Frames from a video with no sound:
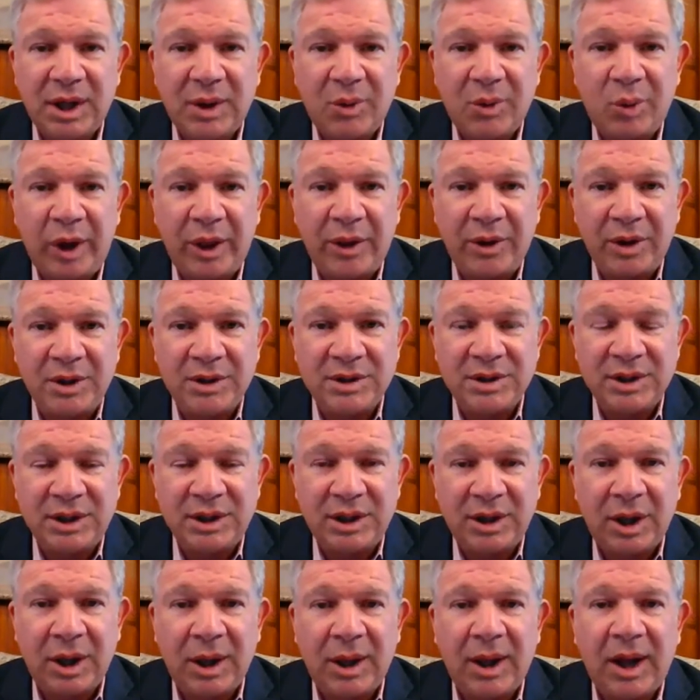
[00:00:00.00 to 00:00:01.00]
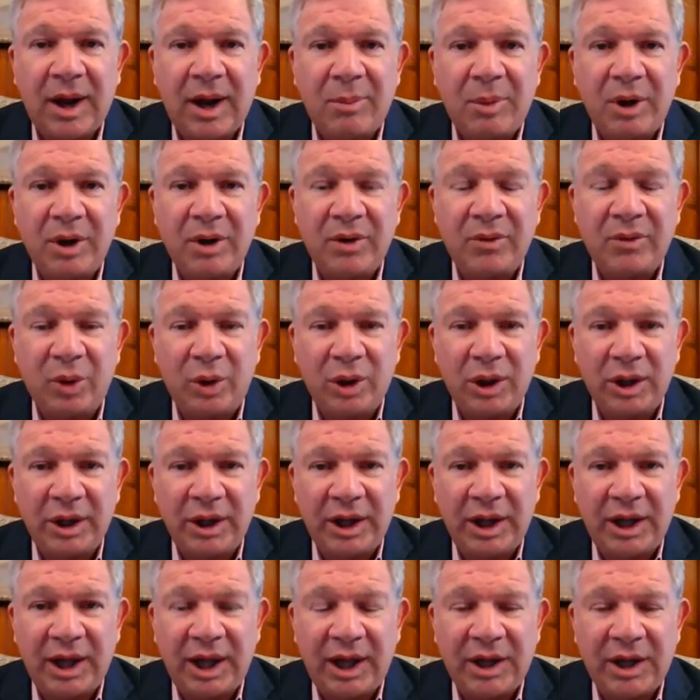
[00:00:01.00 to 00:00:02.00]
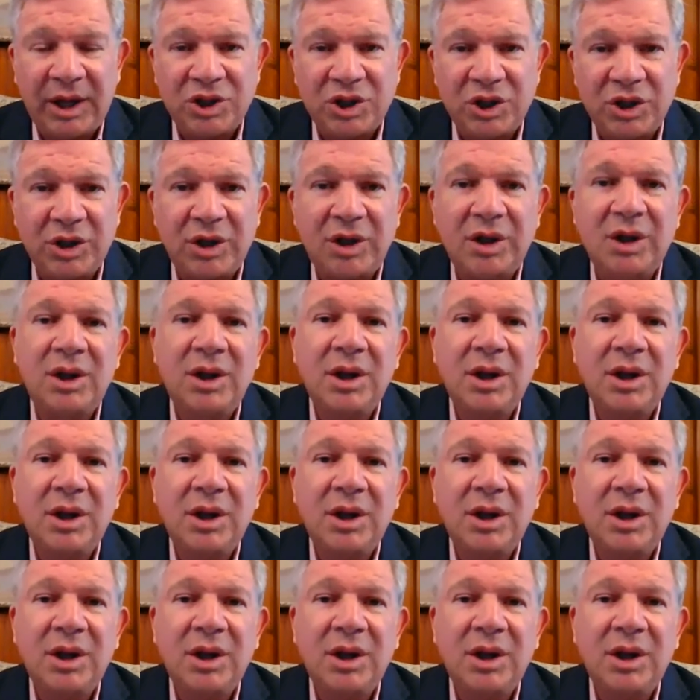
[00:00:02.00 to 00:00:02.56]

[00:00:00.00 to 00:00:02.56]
whether it's in collaborative or litigation.